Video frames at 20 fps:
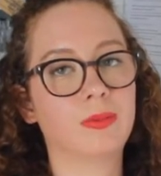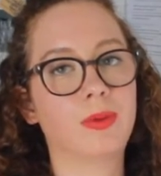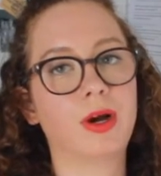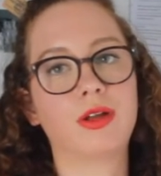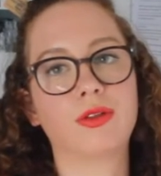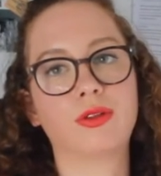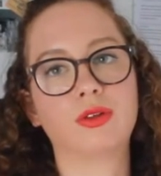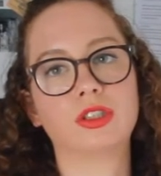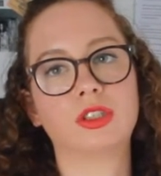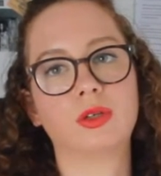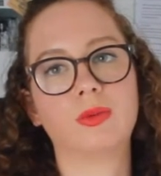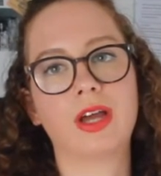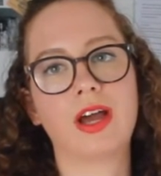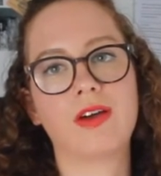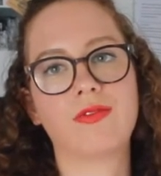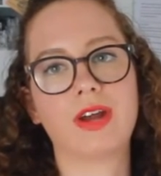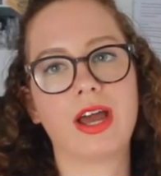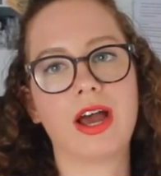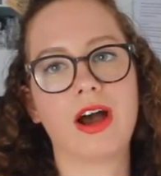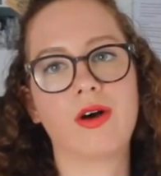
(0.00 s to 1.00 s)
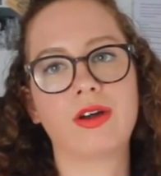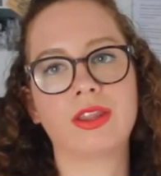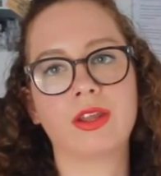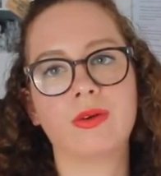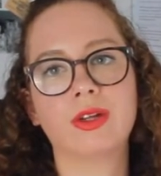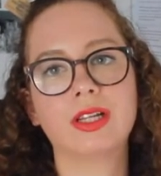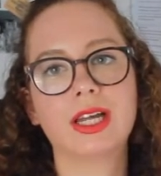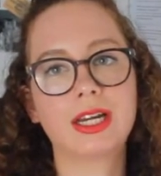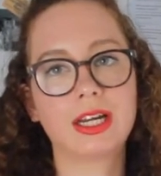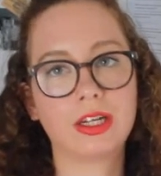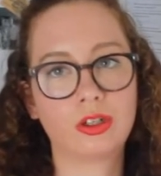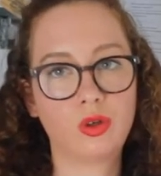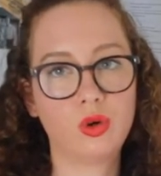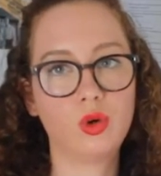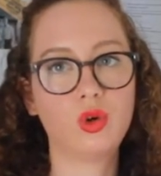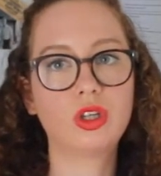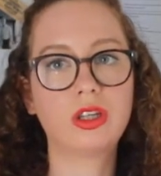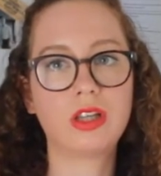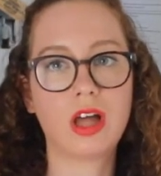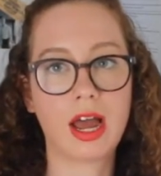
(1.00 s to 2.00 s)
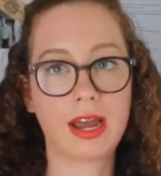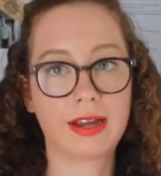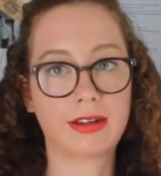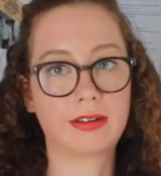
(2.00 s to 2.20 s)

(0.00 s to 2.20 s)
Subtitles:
pythons that we have now. And they were like a good,